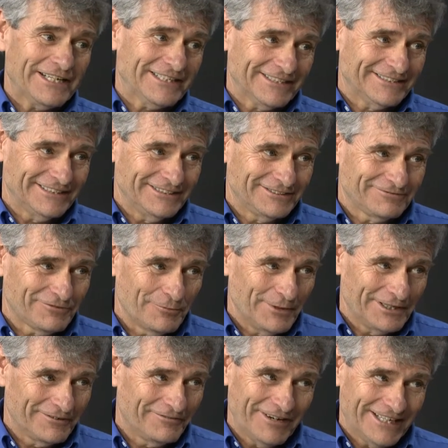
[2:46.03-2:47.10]
to see
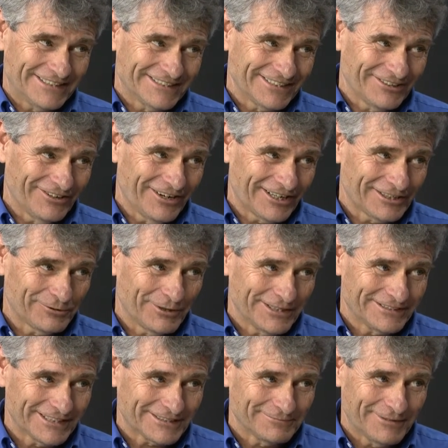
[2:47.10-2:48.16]
familiar faces along a
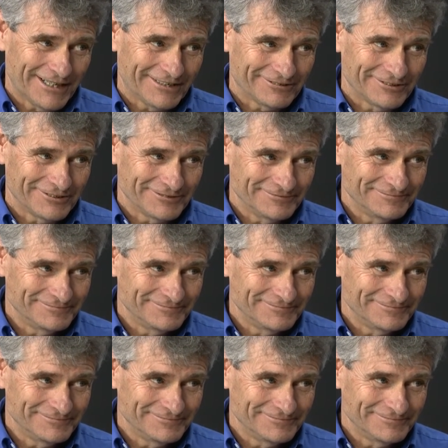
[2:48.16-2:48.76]
26 mile route.